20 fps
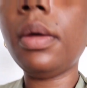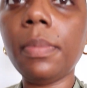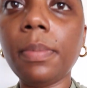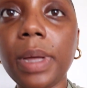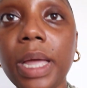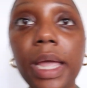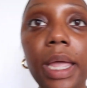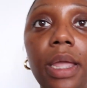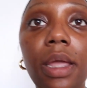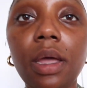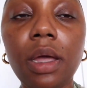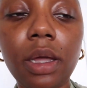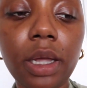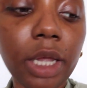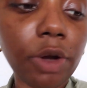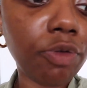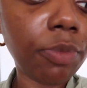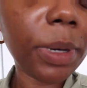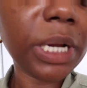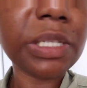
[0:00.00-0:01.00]
My, uh,
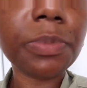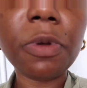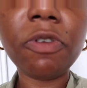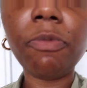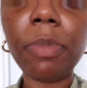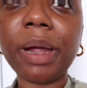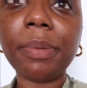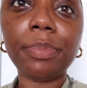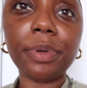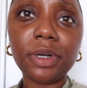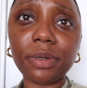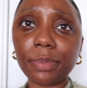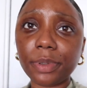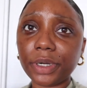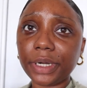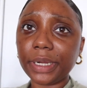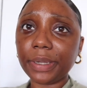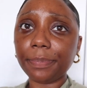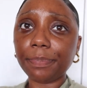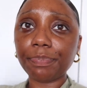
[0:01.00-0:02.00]
it reminds me of my
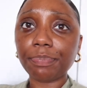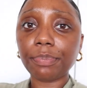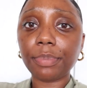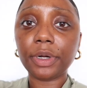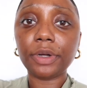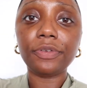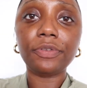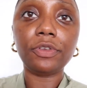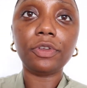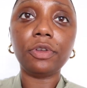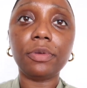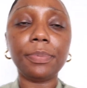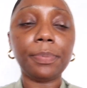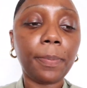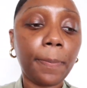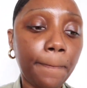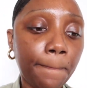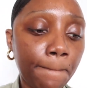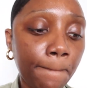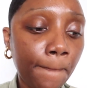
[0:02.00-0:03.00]
Burberry perfume.
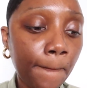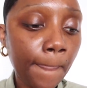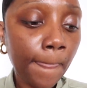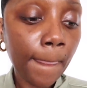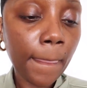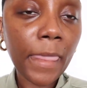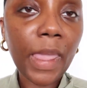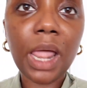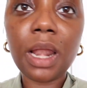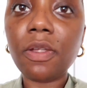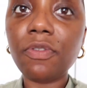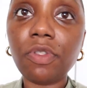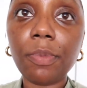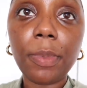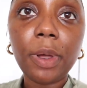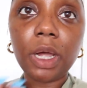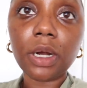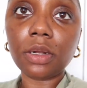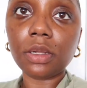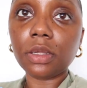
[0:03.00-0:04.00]
I love the
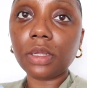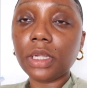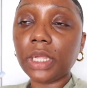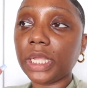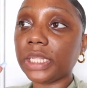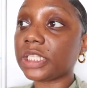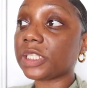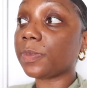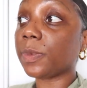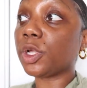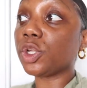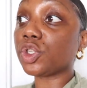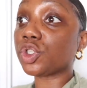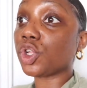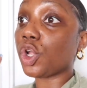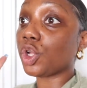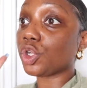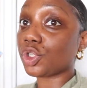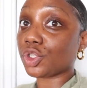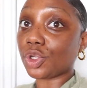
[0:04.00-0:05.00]
bottle. It smells
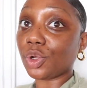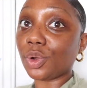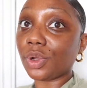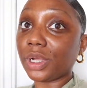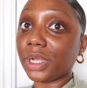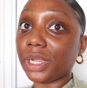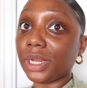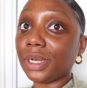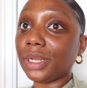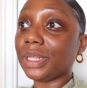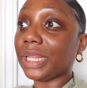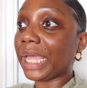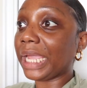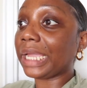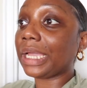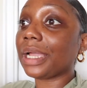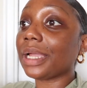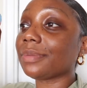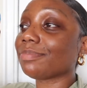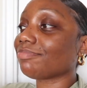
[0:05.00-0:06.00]
so good.
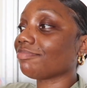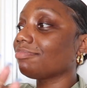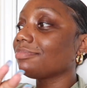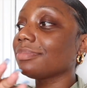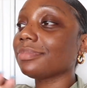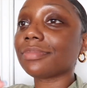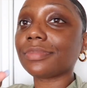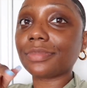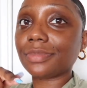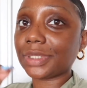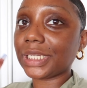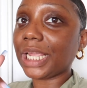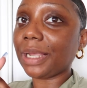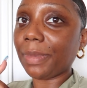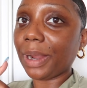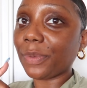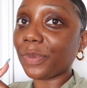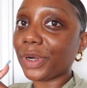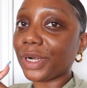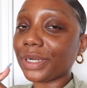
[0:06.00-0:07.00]
Like, take
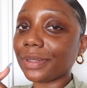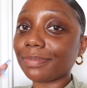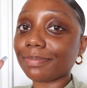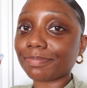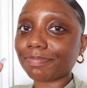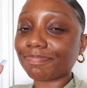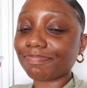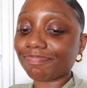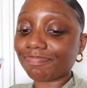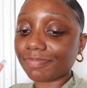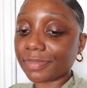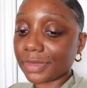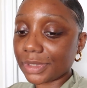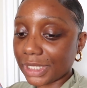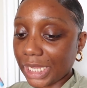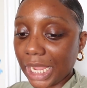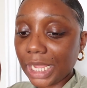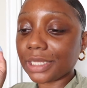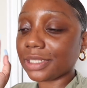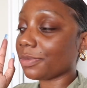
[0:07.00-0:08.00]
my word.
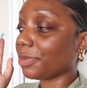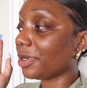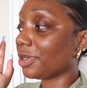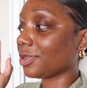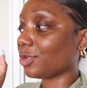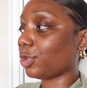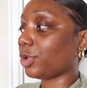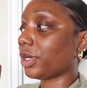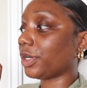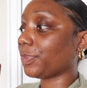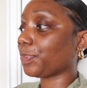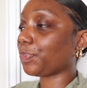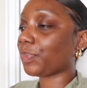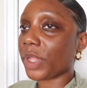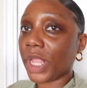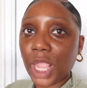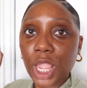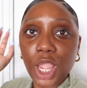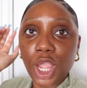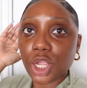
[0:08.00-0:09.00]
Take Tamara's word.
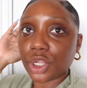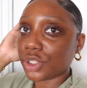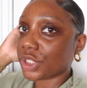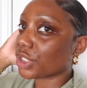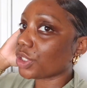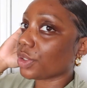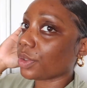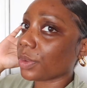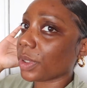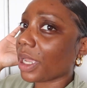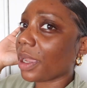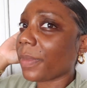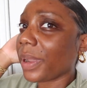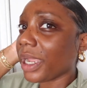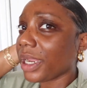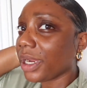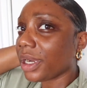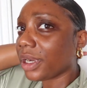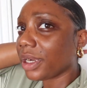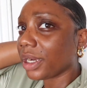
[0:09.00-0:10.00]
So, got my
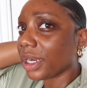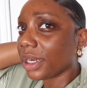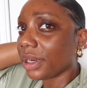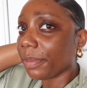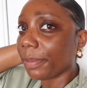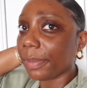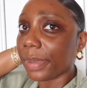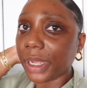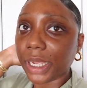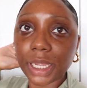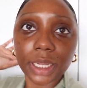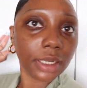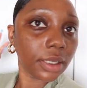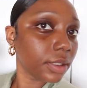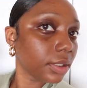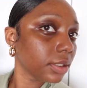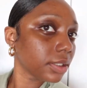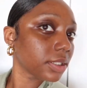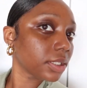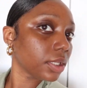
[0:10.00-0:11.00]
hair in a
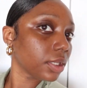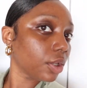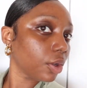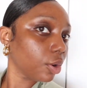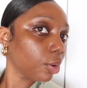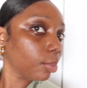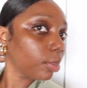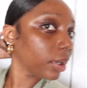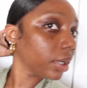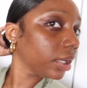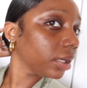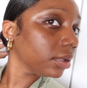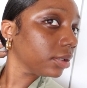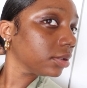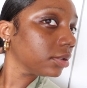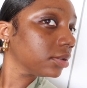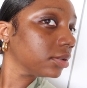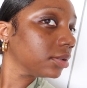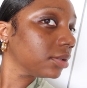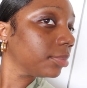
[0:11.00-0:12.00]
bun. It's a low
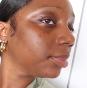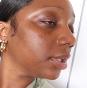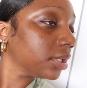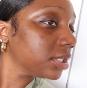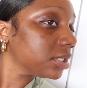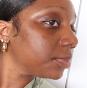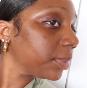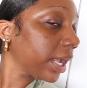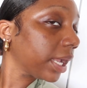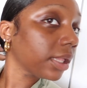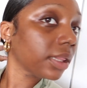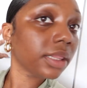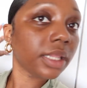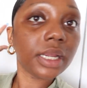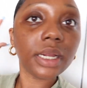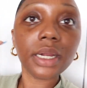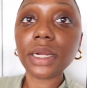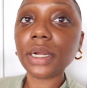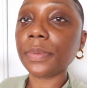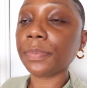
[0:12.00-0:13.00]
bun. Bun's back
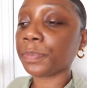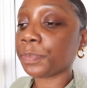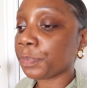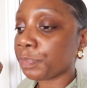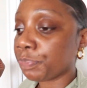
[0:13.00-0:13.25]
there.